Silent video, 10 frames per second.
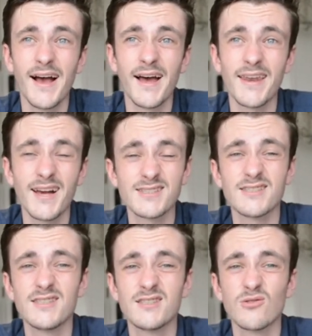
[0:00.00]
and as
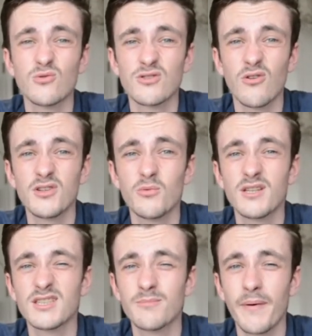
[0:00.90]
the season goes on, you
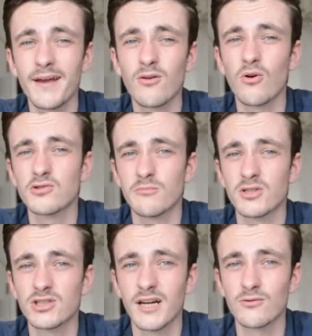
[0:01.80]
would expect Euan
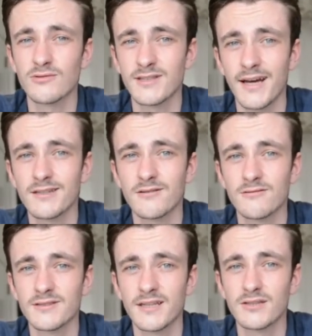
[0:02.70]
Marshall's
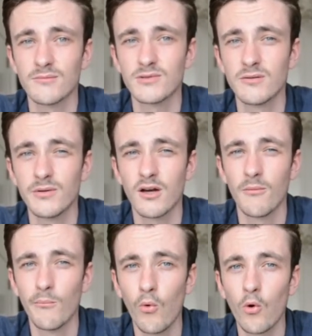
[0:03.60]
tactical system to
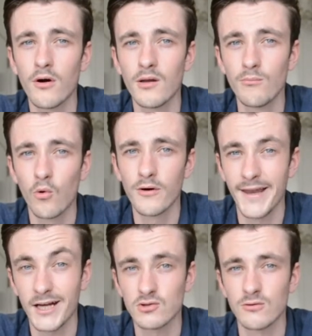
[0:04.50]
become more and more
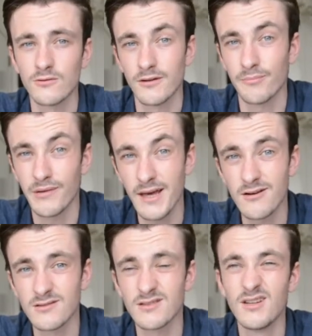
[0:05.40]
natural to the
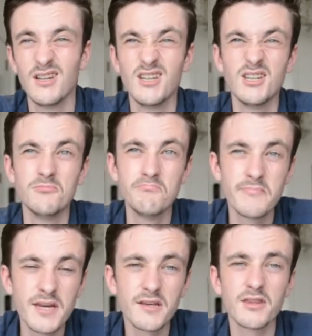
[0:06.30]
players,
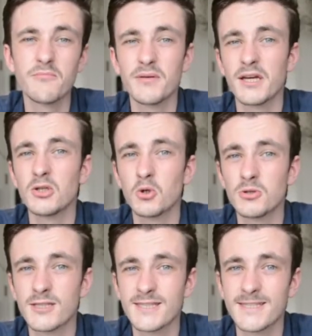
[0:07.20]
meaning they'd be in
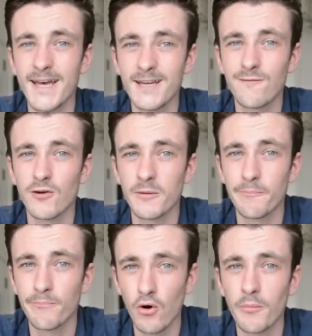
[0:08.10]
good stead for a
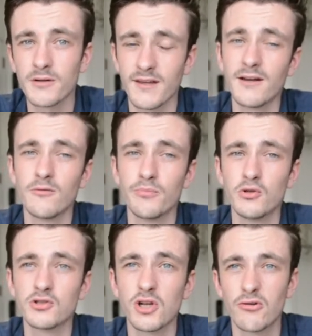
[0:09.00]
proper title
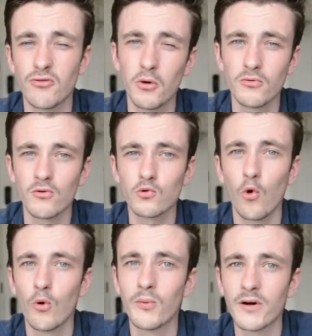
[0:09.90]
push around
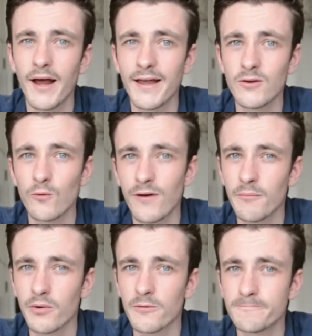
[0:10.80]
October and
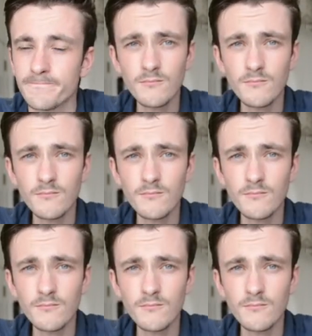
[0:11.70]
November.